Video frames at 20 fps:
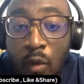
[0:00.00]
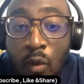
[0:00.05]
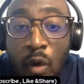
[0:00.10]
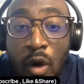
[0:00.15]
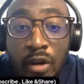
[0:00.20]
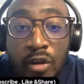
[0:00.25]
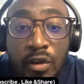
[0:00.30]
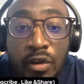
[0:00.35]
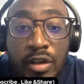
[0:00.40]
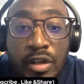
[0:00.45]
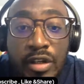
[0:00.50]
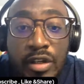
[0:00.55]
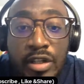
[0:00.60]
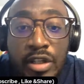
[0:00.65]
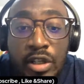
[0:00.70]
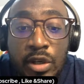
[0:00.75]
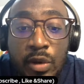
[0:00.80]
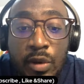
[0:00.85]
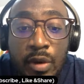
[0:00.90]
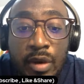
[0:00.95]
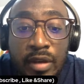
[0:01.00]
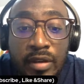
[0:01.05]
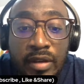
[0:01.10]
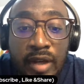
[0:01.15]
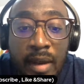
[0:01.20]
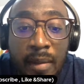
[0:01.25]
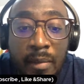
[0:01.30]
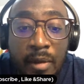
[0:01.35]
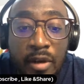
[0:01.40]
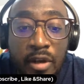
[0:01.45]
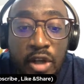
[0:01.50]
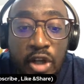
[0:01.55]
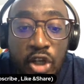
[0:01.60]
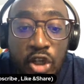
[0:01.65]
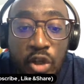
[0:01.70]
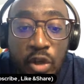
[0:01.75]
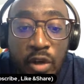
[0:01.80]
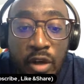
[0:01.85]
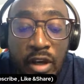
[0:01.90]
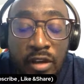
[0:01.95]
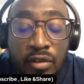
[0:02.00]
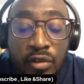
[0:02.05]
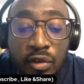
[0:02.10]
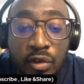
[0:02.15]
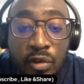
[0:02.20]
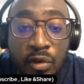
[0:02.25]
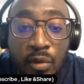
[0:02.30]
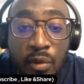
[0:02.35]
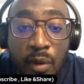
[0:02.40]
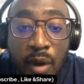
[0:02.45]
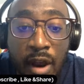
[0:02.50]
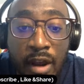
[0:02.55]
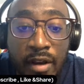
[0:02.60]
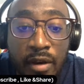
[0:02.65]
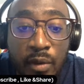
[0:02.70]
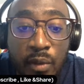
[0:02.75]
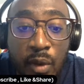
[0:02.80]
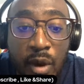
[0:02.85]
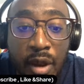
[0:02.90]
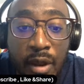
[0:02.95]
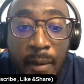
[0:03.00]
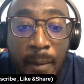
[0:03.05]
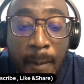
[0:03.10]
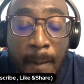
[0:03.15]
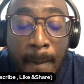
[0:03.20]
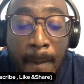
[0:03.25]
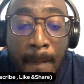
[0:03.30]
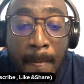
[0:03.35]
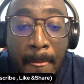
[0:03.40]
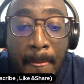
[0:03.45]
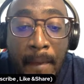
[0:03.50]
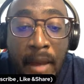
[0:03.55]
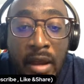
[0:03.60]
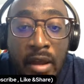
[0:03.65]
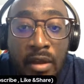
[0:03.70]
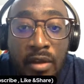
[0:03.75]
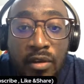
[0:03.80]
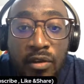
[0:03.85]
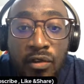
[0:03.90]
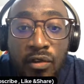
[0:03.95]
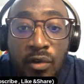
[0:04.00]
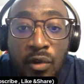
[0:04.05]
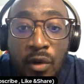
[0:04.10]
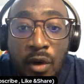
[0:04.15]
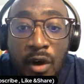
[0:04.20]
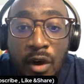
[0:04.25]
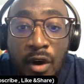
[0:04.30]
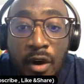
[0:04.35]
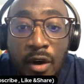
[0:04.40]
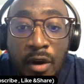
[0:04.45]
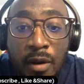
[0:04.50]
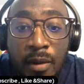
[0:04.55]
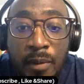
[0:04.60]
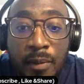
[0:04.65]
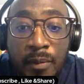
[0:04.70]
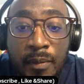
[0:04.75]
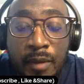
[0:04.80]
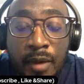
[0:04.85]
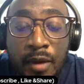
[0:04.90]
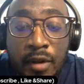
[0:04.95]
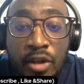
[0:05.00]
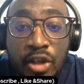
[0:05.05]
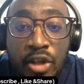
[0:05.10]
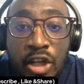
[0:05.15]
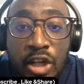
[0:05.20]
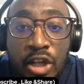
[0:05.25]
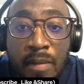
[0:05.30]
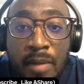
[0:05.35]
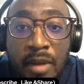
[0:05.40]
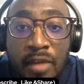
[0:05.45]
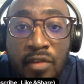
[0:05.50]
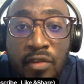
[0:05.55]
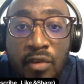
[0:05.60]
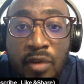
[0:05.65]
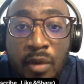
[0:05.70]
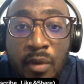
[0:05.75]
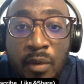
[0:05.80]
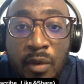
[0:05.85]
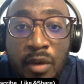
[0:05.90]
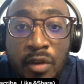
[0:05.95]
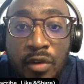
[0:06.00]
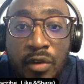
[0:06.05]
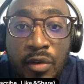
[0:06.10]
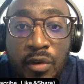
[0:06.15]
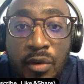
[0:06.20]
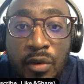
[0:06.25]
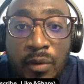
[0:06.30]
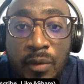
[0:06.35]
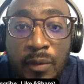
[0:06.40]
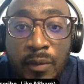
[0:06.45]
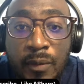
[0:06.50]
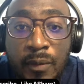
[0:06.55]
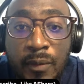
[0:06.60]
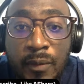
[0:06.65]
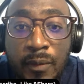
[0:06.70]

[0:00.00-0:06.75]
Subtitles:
what you can do is I'm going to show that to you right away. So I'll share my screen with you.